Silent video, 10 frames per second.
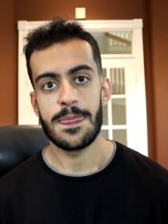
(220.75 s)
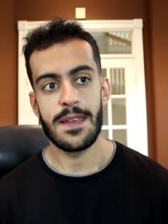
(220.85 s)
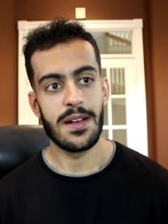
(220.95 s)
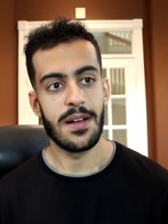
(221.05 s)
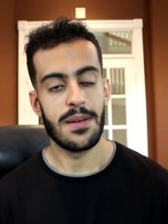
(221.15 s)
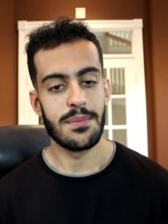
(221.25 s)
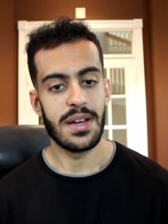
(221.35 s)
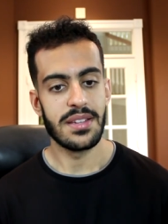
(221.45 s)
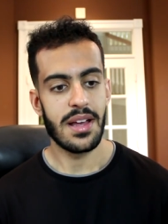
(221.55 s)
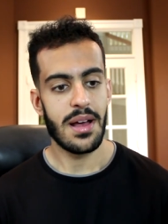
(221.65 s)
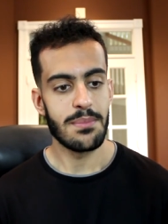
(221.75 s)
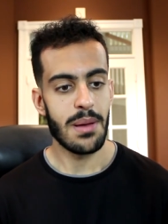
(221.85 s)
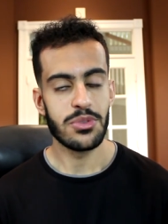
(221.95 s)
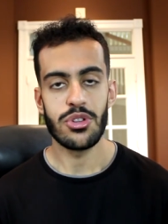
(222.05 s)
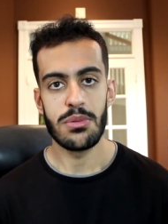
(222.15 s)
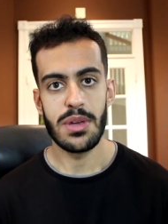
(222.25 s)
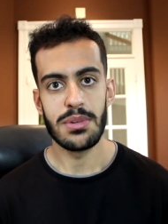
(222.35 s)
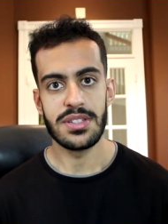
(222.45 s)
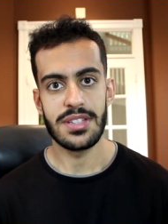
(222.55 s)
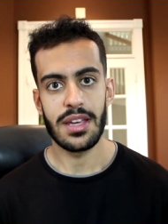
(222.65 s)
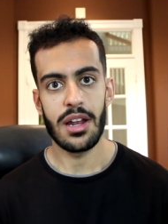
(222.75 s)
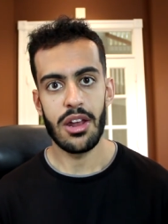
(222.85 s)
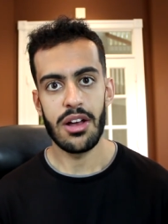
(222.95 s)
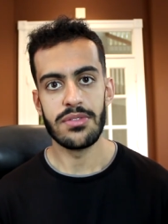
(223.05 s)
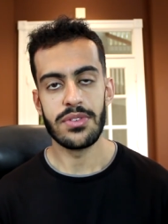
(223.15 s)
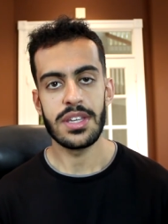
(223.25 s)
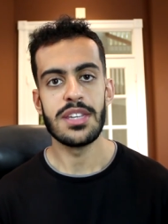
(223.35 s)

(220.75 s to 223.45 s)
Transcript: and I'm sure I'll be able to take a lot of